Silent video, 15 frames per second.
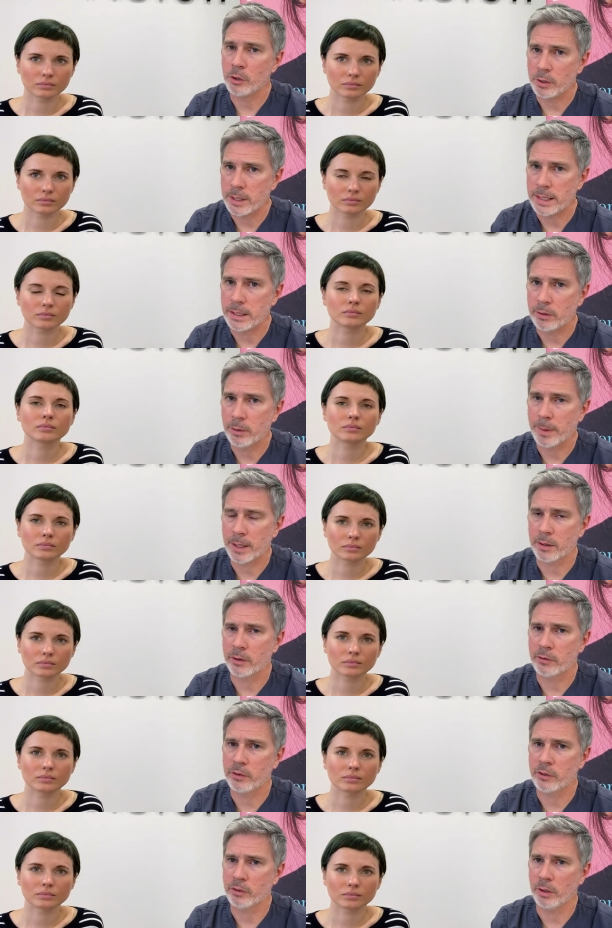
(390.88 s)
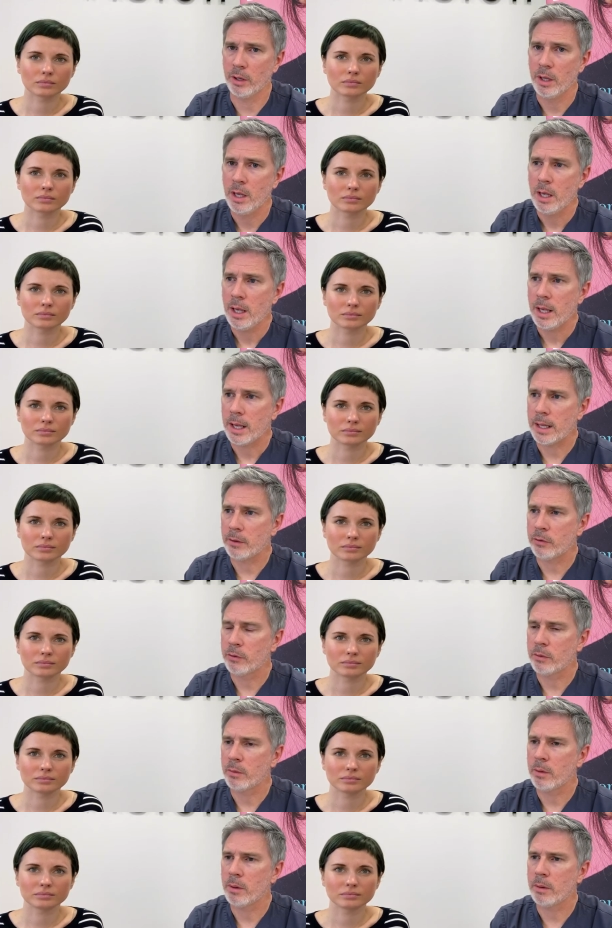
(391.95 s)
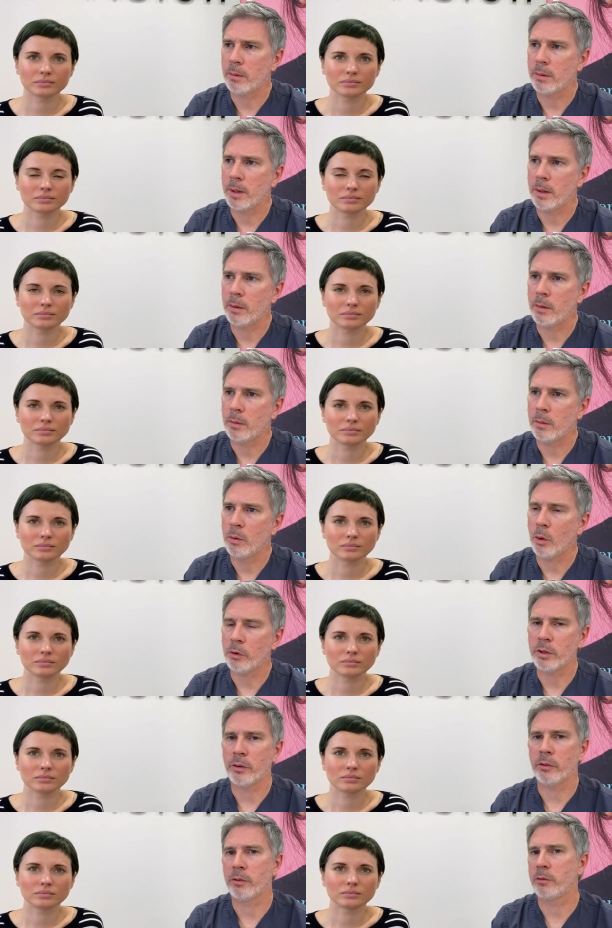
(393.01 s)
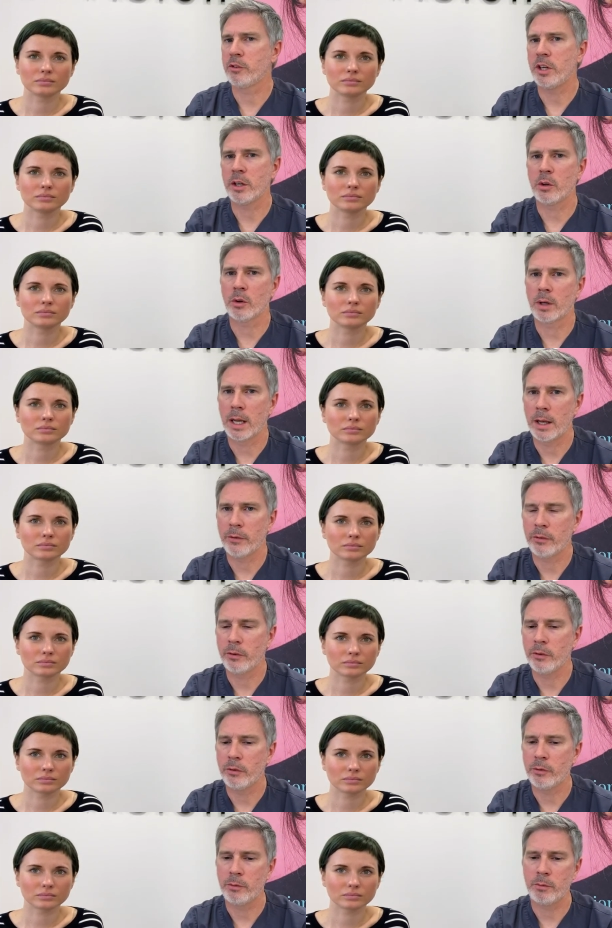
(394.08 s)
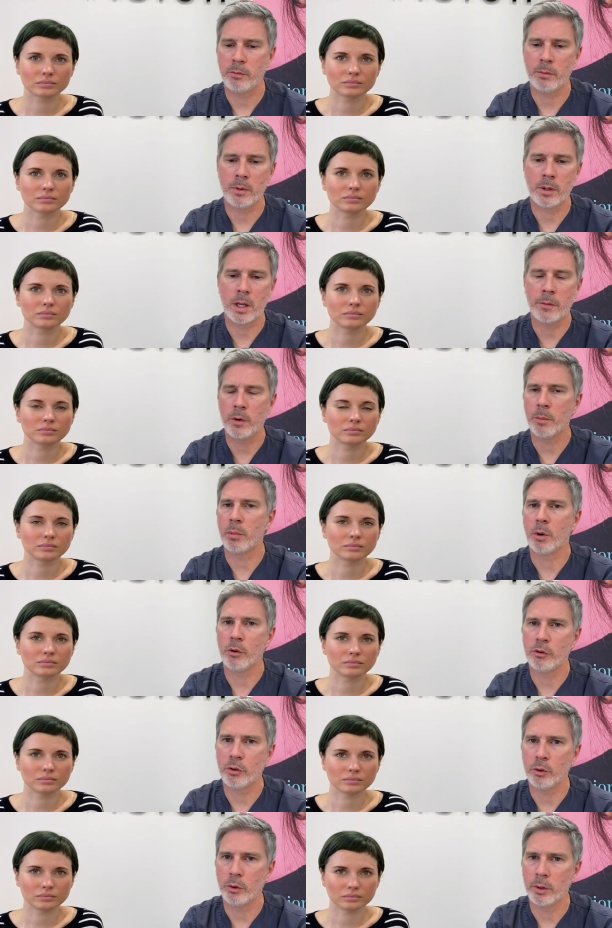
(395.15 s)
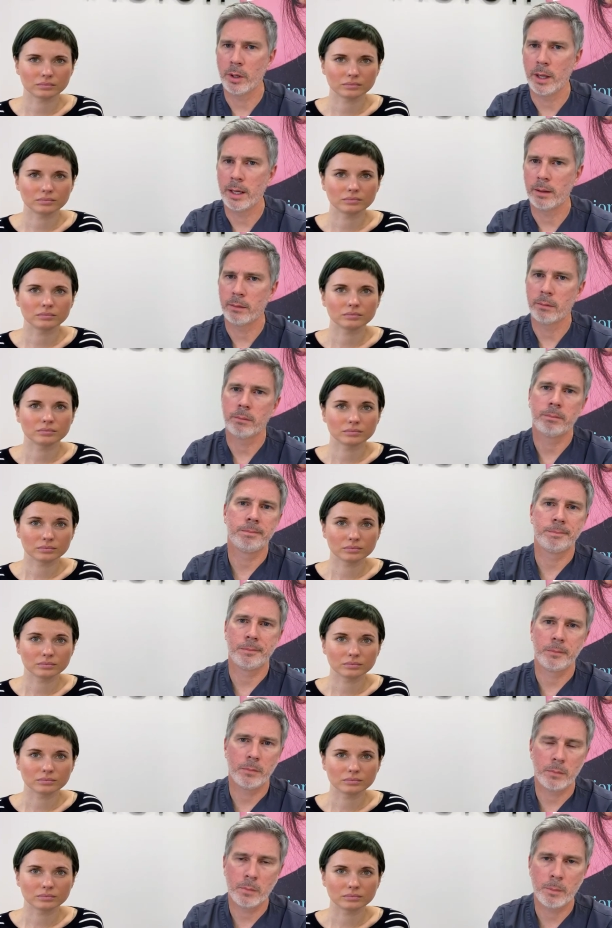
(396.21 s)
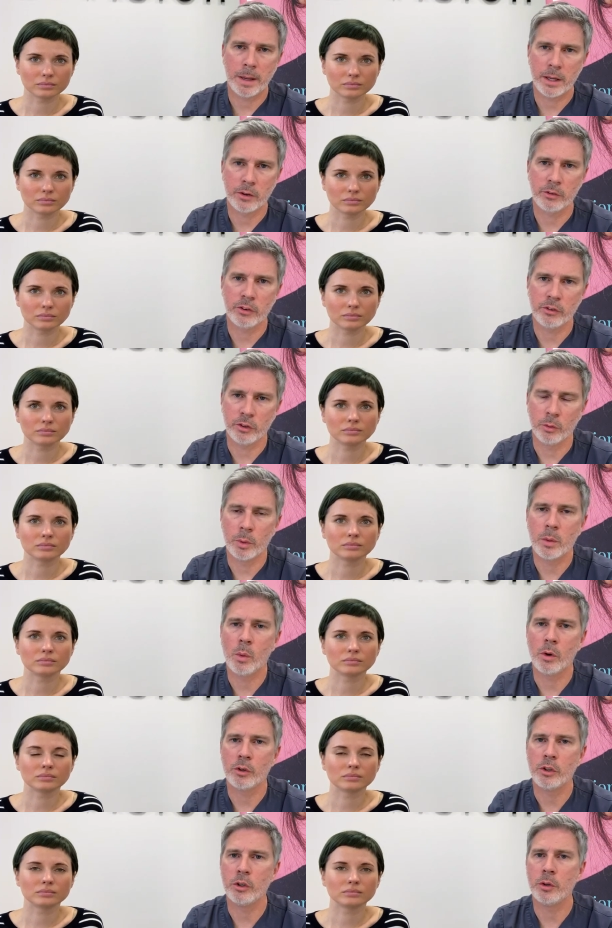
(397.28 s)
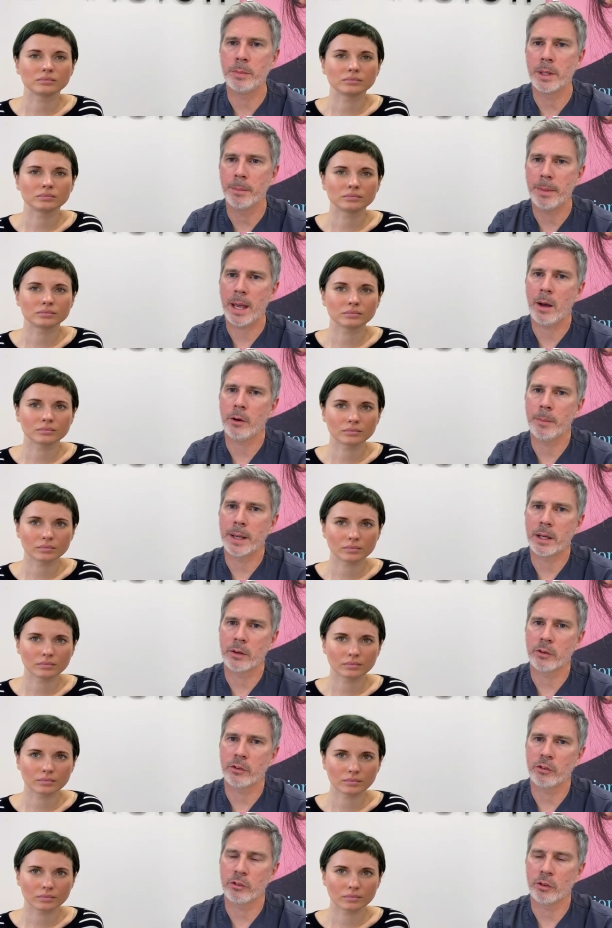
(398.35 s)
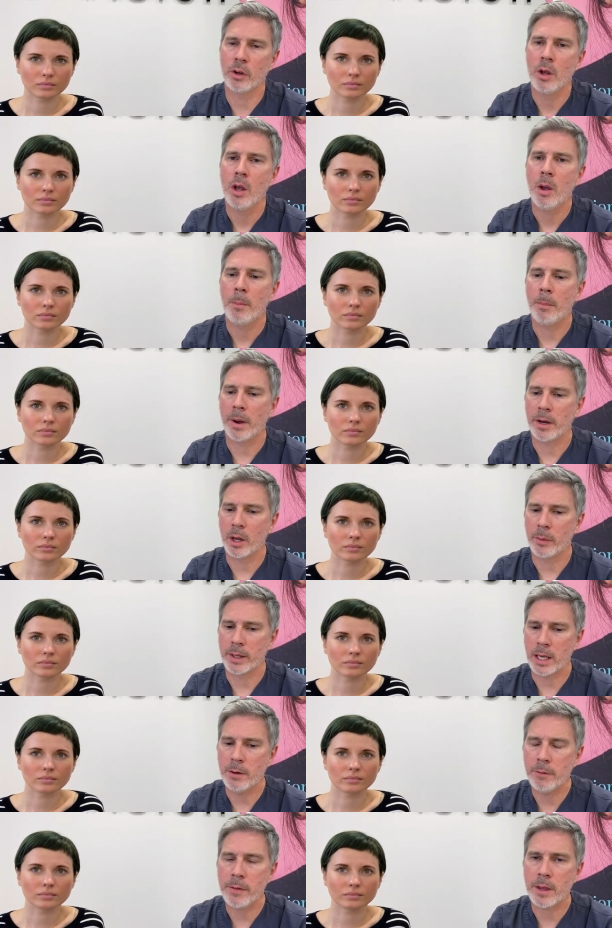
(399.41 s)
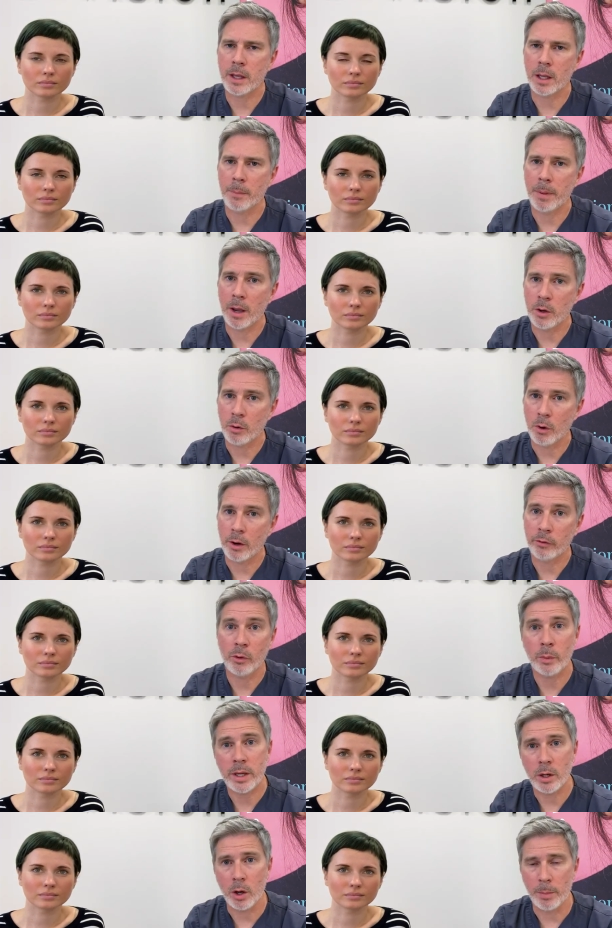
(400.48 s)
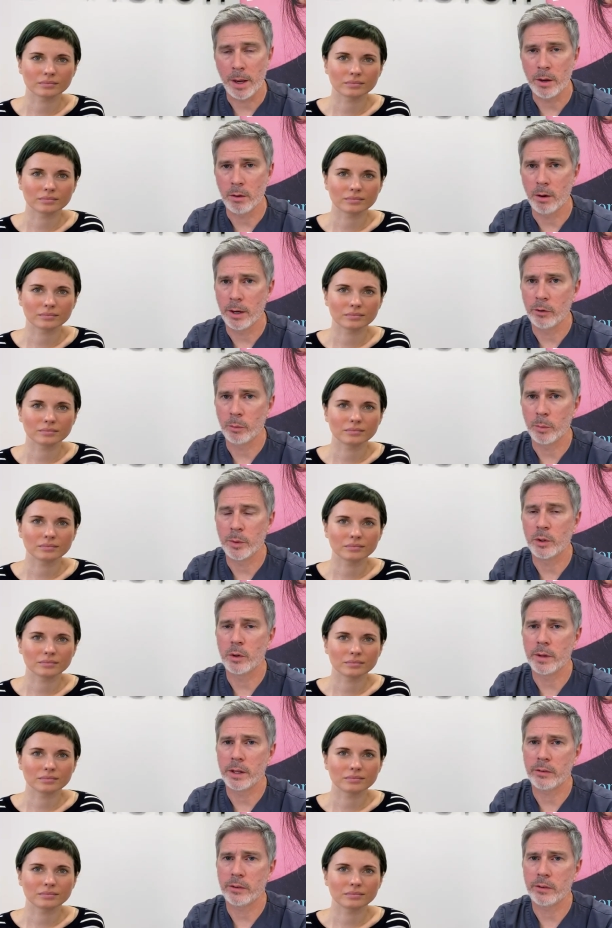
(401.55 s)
Speaker 1: you need to make a decision. It's not just check your glasses, give you a brochure and make a decision. We want you to be empowered to make a decision by knowing everything about your eyes that we know about your eyes when we do the